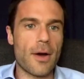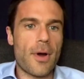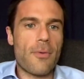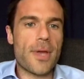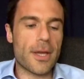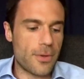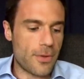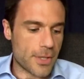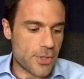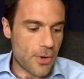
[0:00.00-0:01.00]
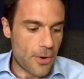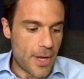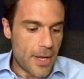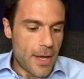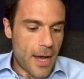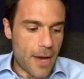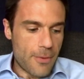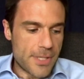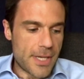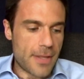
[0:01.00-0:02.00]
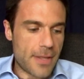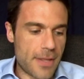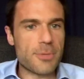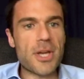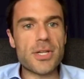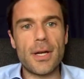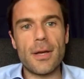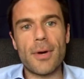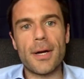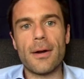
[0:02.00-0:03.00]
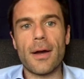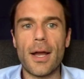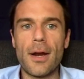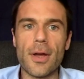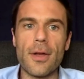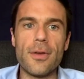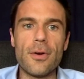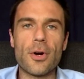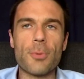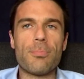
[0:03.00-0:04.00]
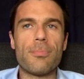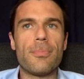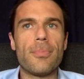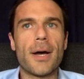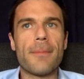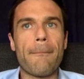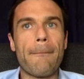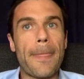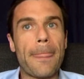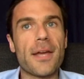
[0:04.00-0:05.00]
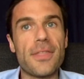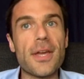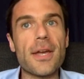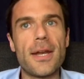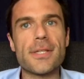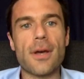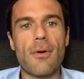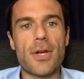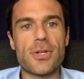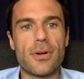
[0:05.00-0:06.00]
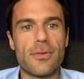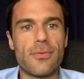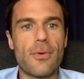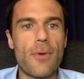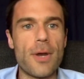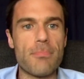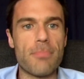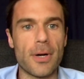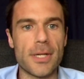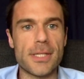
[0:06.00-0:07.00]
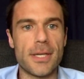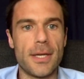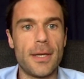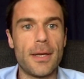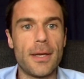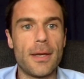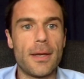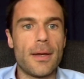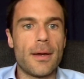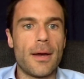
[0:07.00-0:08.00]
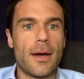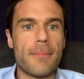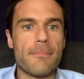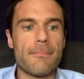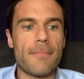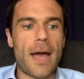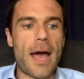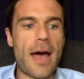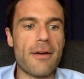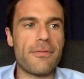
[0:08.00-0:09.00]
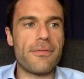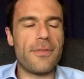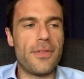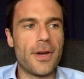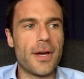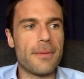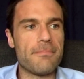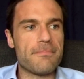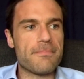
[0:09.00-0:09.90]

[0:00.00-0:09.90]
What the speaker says: we can do that. So I would say that especially when I look at Europe, I think it is a question of will policy have the